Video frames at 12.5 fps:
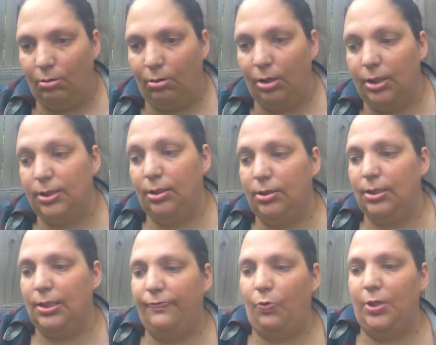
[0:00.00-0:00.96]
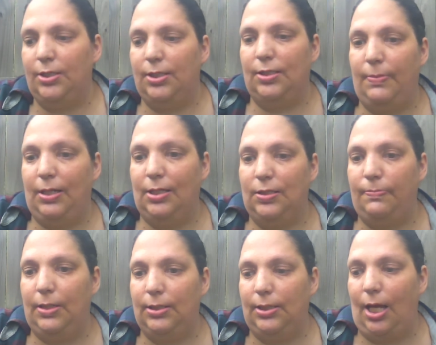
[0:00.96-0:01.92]
It still says 46 minutes,
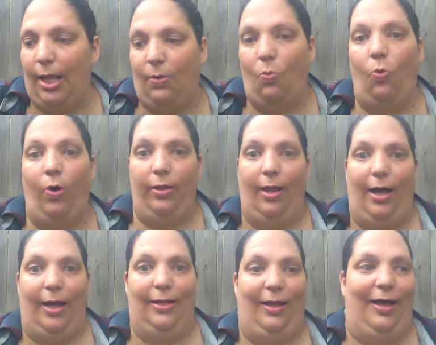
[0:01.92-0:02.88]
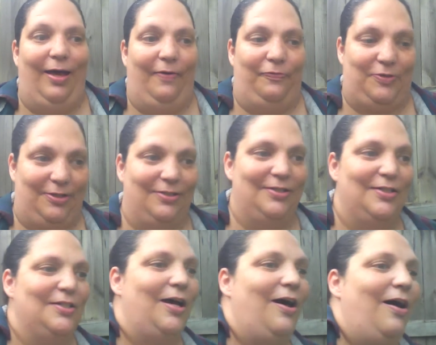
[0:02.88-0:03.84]
but it's got like one line left.
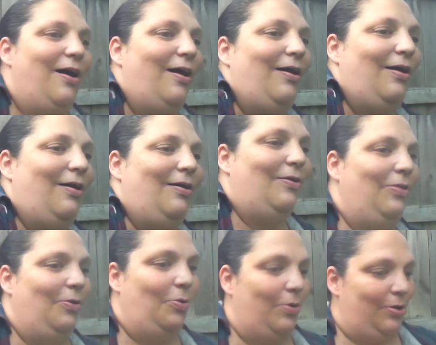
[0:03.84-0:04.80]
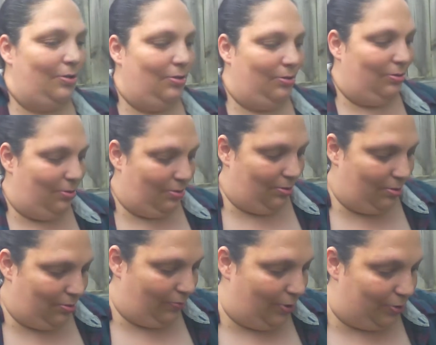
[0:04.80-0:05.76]
Oh, Lord.
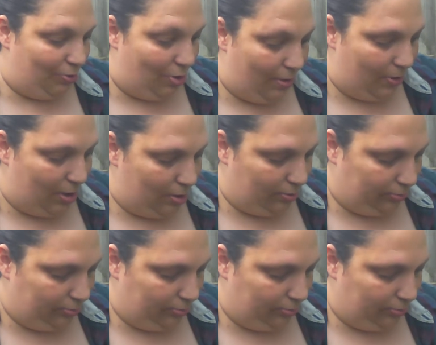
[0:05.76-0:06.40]
The drama.